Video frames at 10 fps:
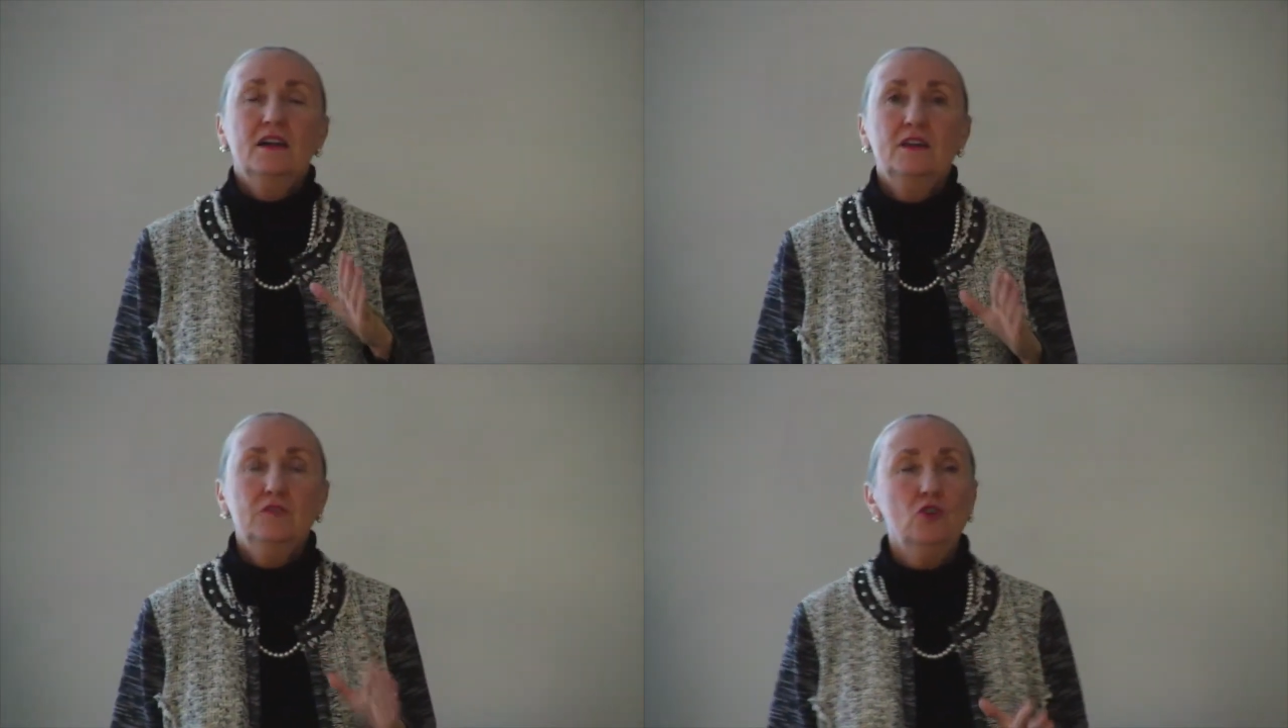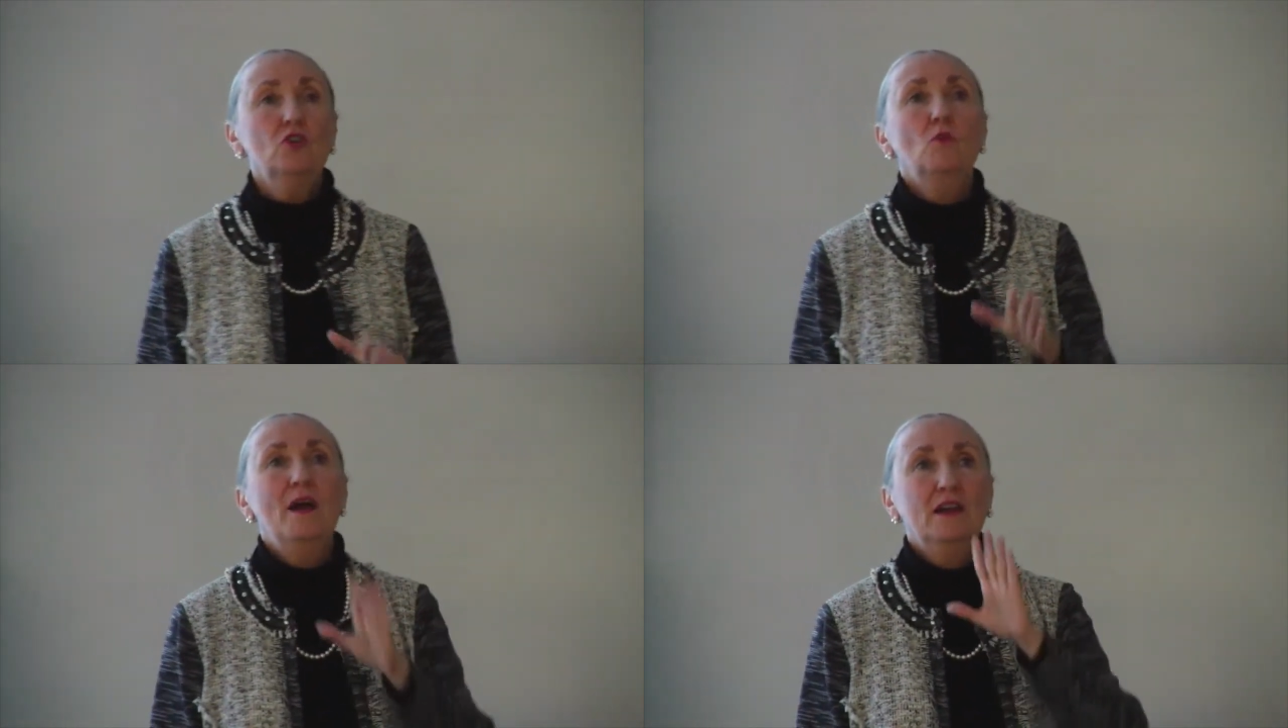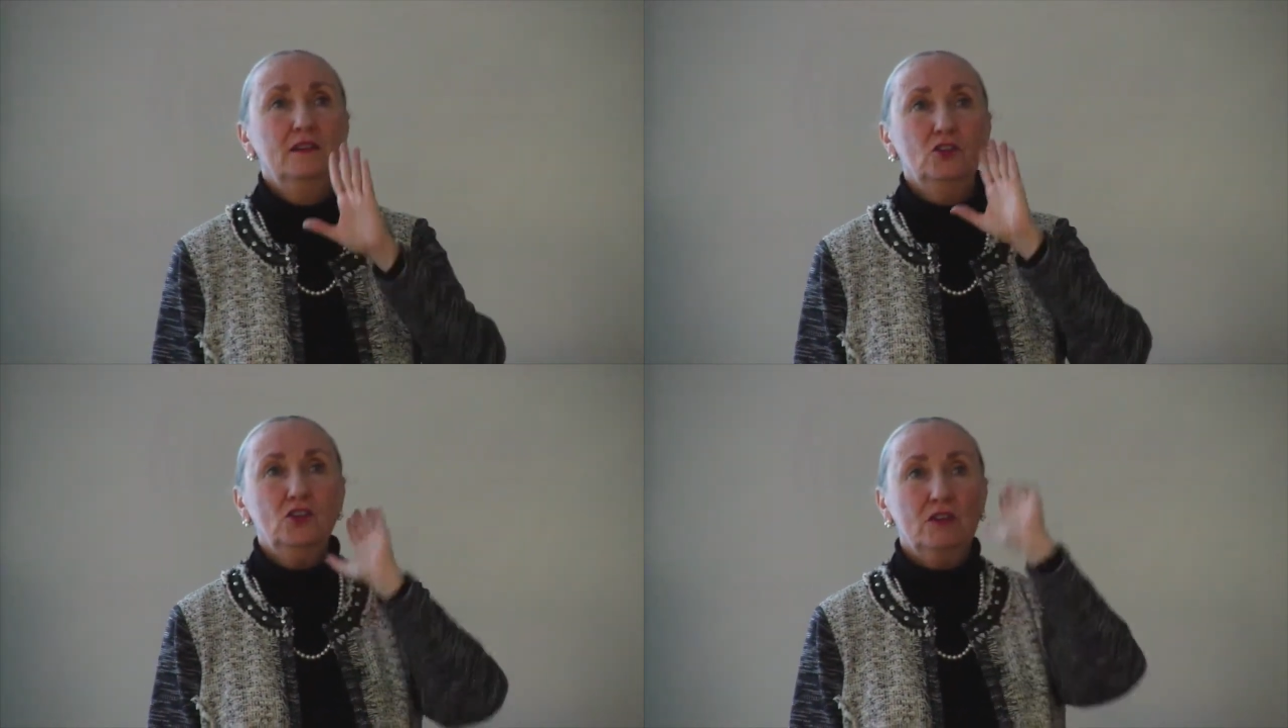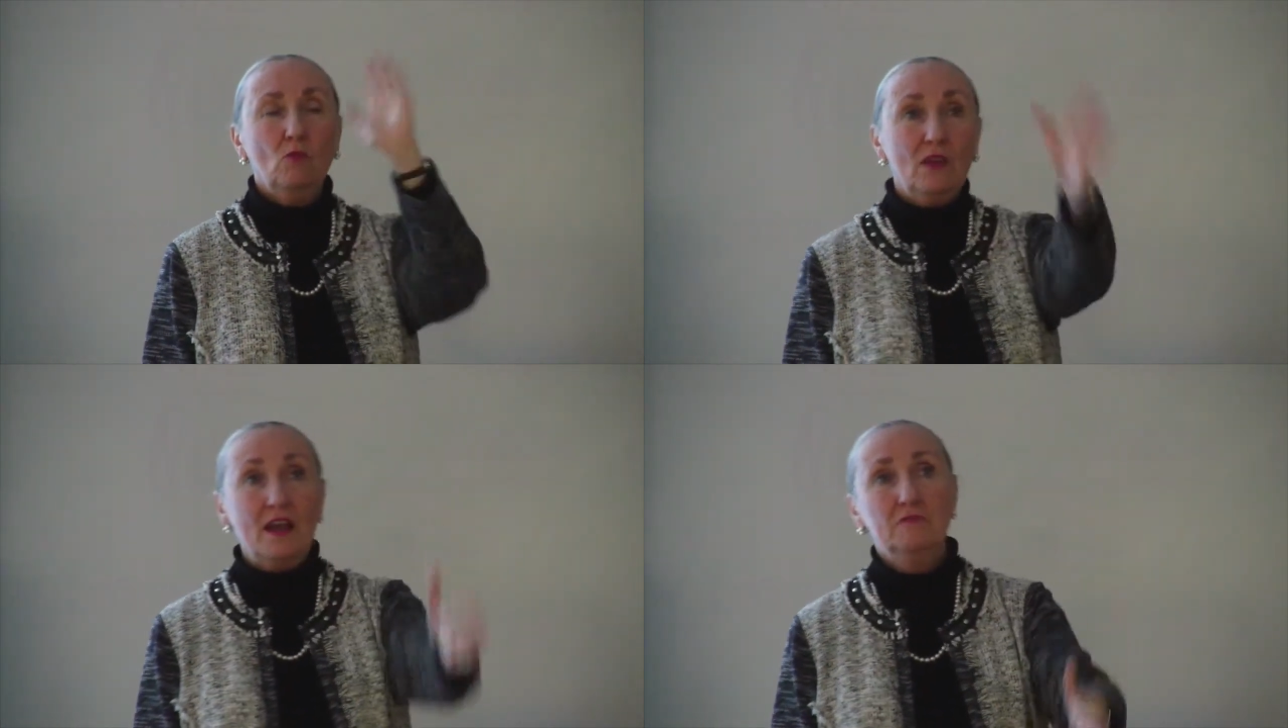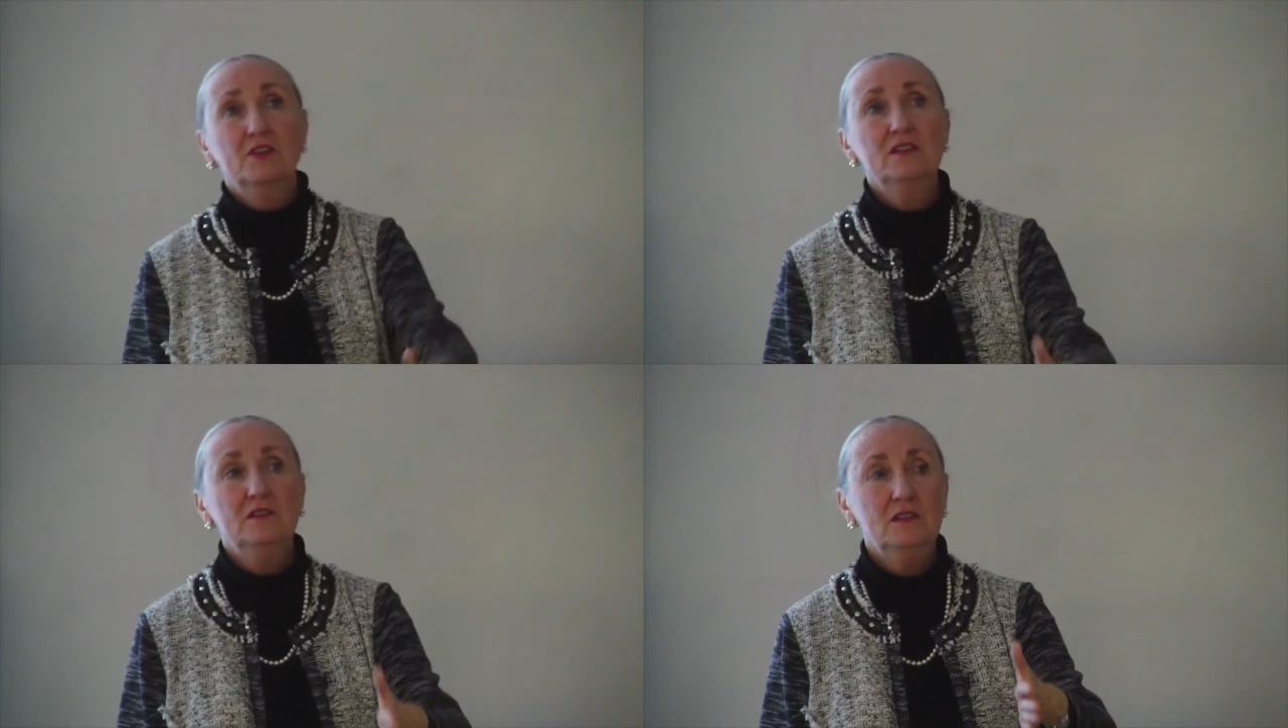if you go back and look at what I've
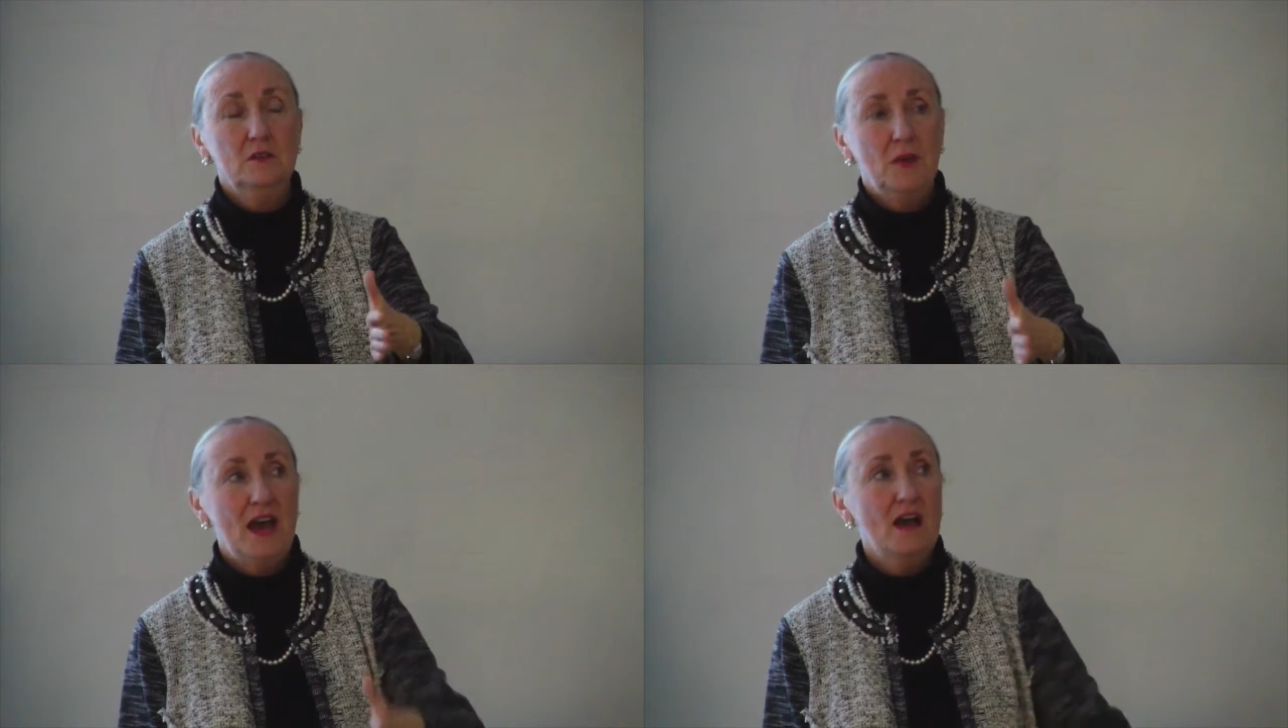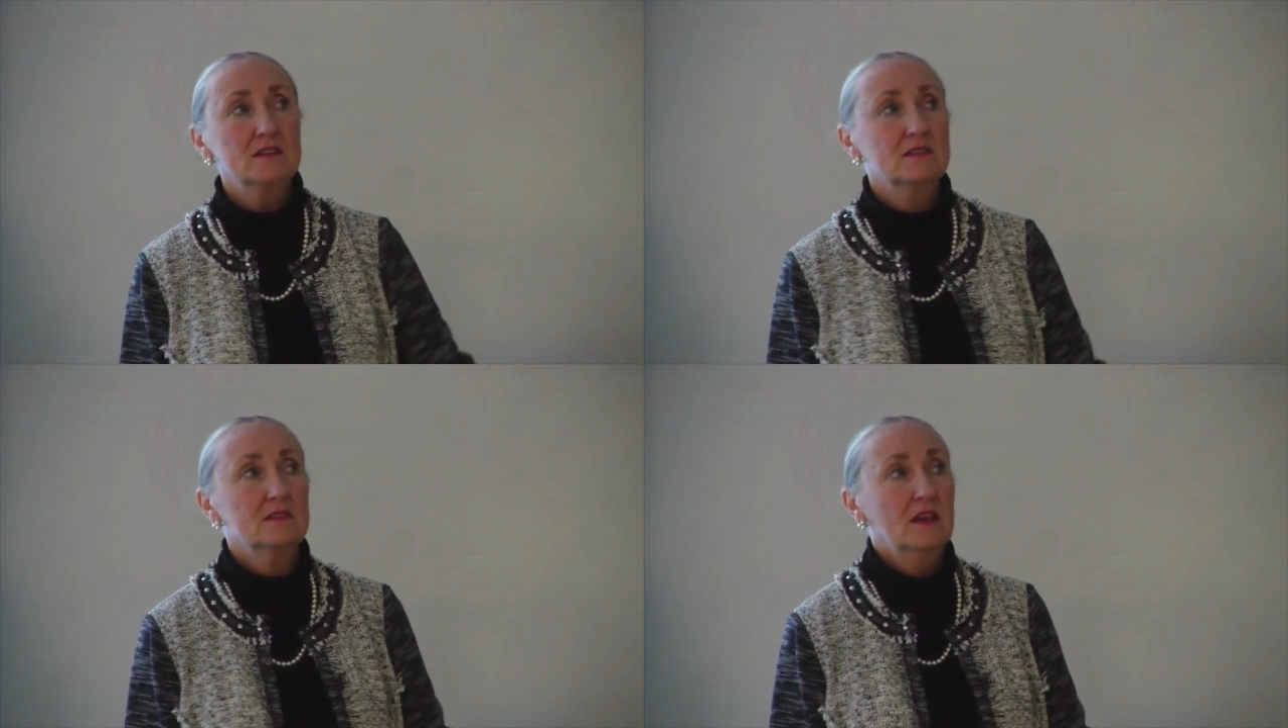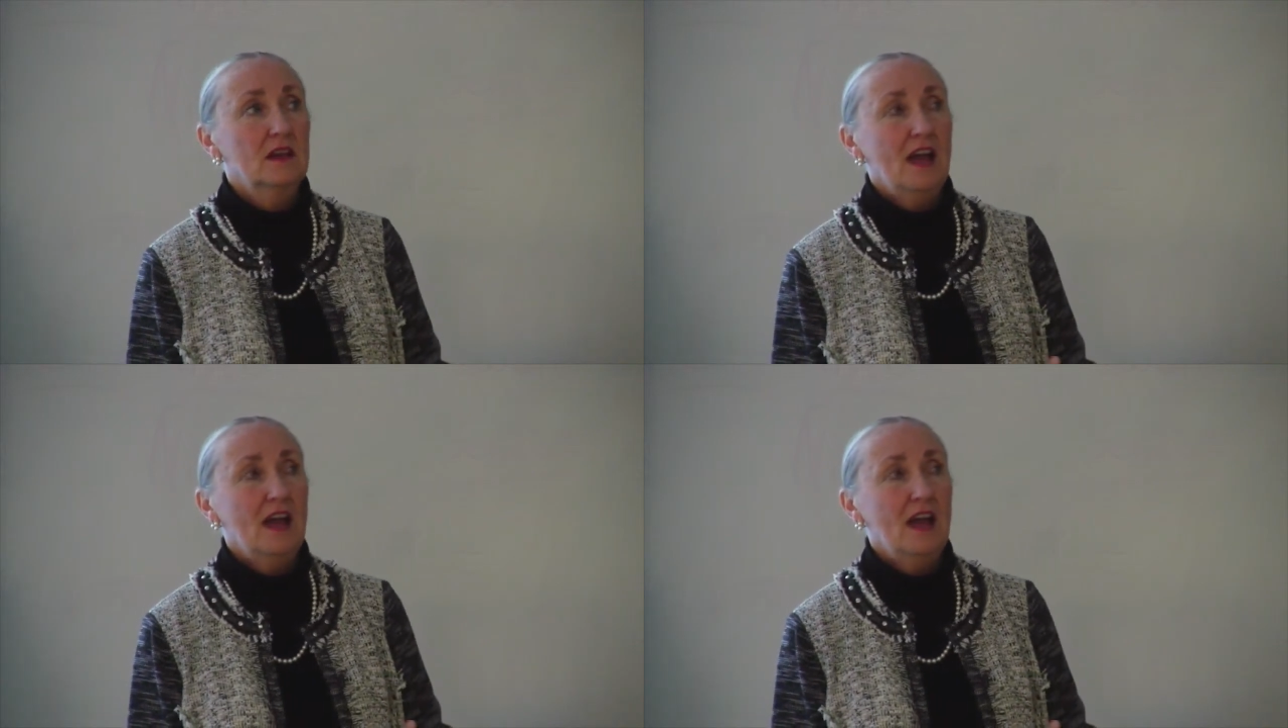written in the past,